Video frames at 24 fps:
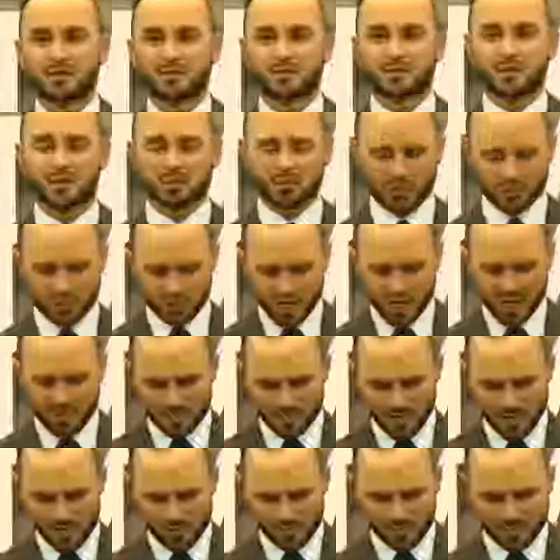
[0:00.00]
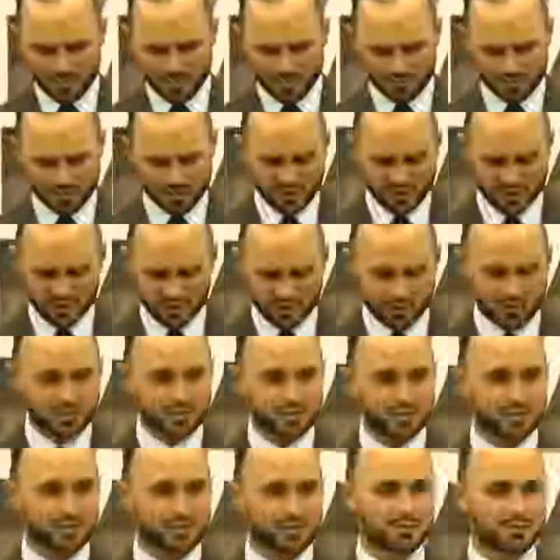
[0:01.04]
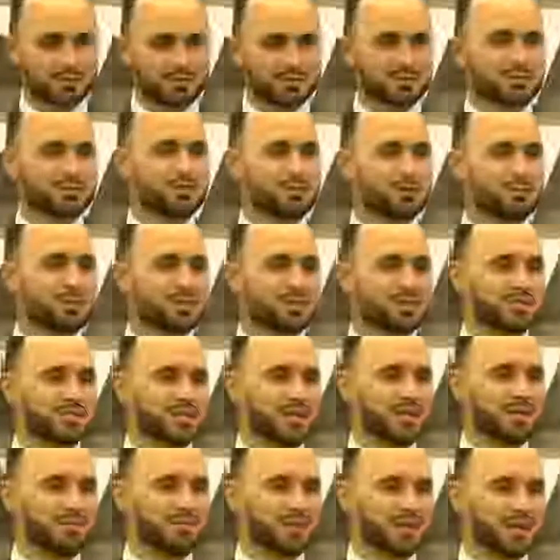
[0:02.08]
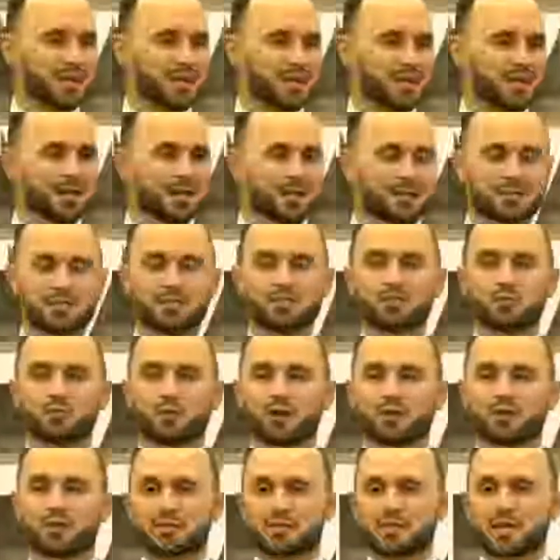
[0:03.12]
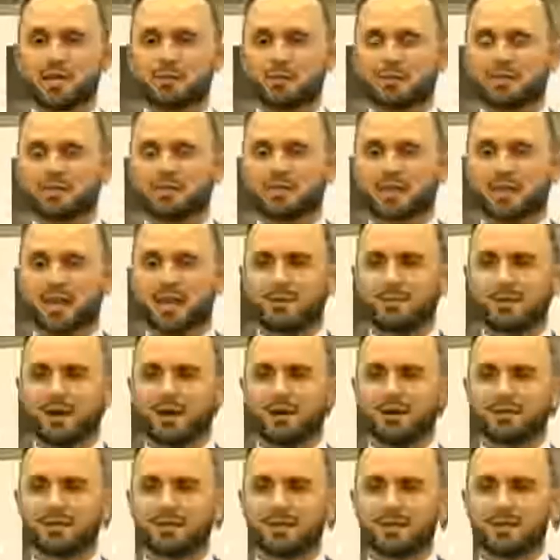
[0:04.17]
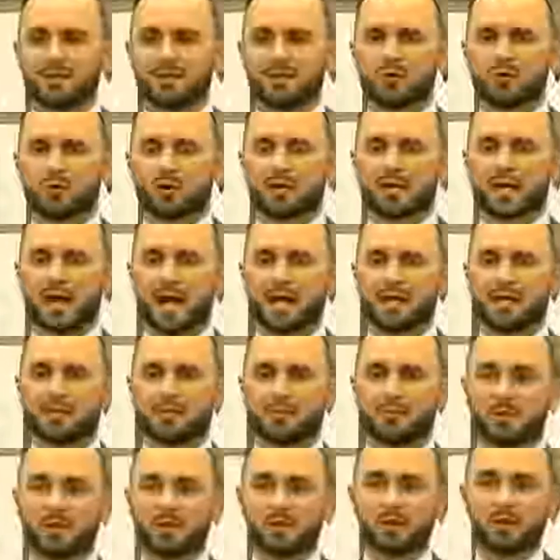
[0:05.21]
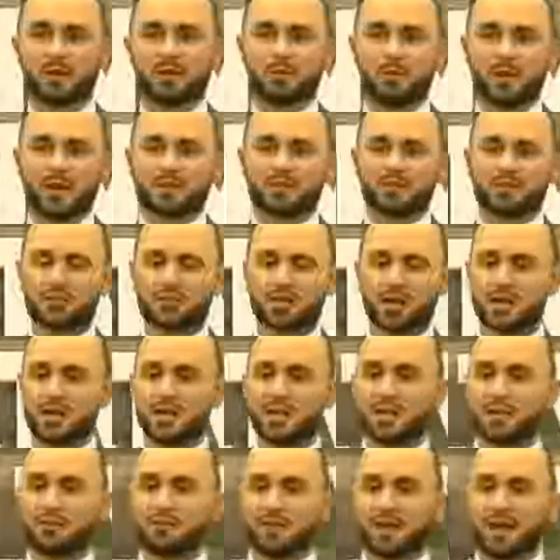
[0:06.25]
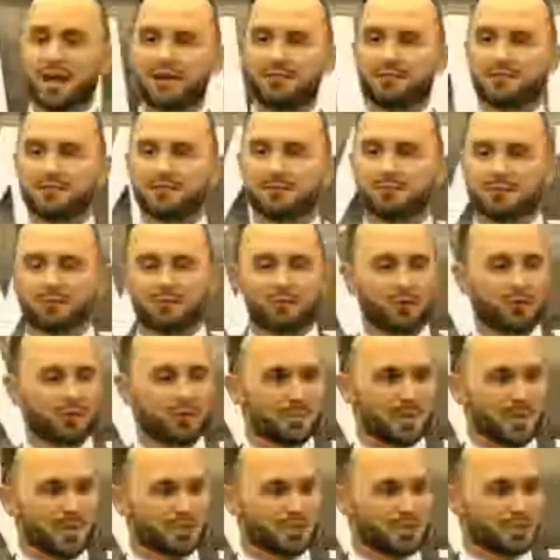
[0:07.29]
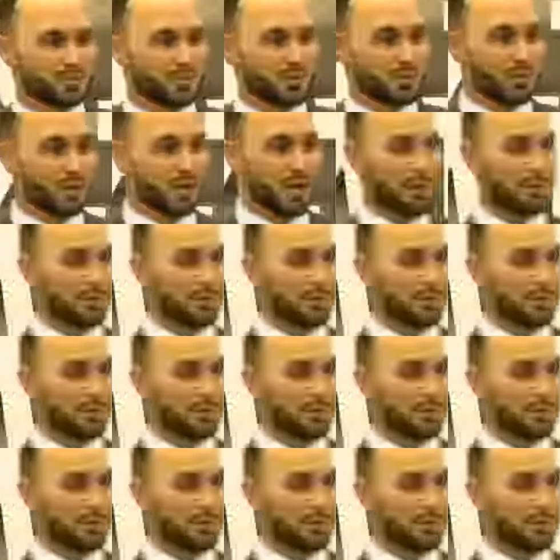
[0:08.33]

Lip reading: So here's a statement I want to give to you, and this is a big statement. This is one of the statements that came out one night in the middle of the message. I didn't even have it before the message, but when I